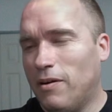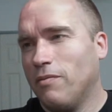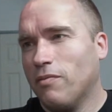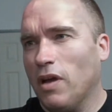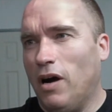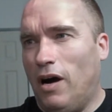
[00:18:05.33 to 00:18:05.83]

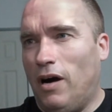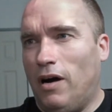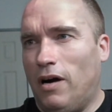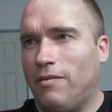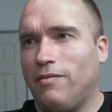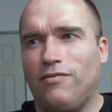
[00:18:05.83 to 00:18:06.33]

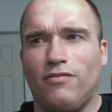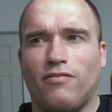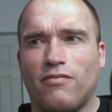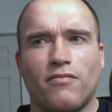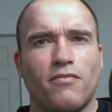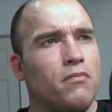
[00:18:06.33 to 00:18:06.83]

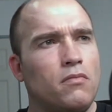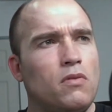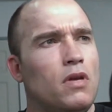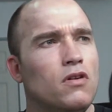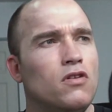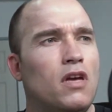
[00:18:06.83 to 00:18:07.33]

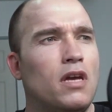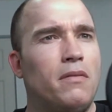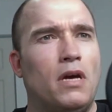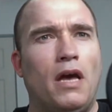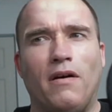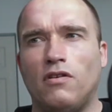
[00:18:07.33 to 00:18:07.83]
does anybody
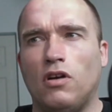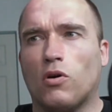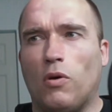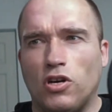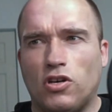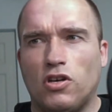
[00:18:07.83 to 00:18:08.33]
have any
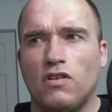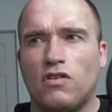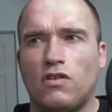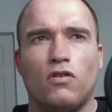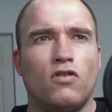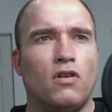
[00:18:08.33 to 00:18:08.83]
questions?
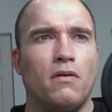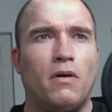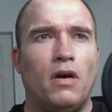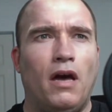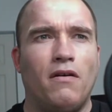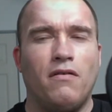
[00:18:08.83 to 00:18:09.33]
Does anybody
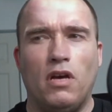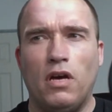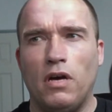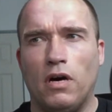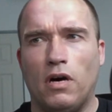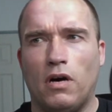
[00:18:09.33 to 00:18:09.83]
have any
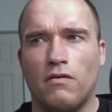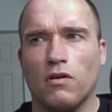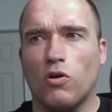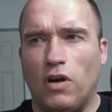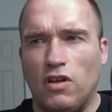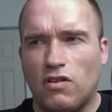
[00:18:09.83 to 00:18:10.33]

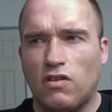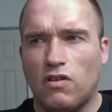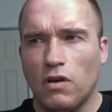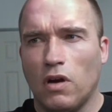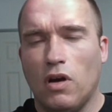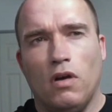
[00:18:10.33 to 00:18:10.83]
requests?
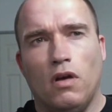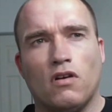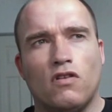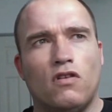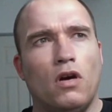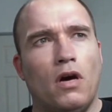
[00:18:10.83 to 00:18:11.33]
Like I
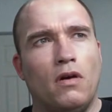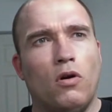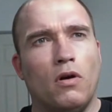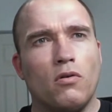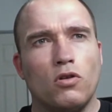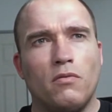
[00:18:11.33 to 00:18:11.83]
say, I know I'm
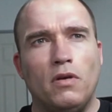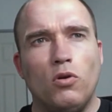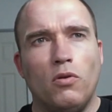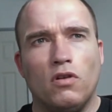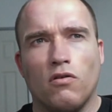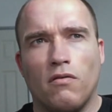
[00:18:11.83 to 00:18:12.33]
going to be doing
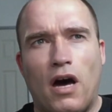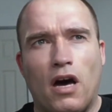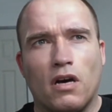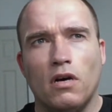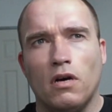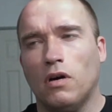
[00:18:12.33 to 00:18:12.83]
The Rock
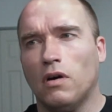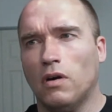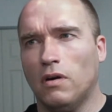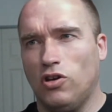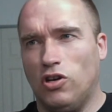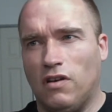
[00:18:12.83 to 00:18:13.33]

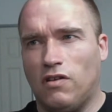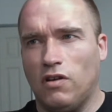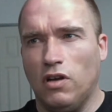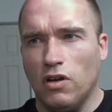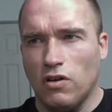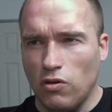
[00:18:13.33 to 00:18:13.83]
Johnson
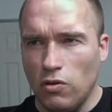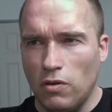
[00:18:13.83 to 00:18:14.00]
here soon.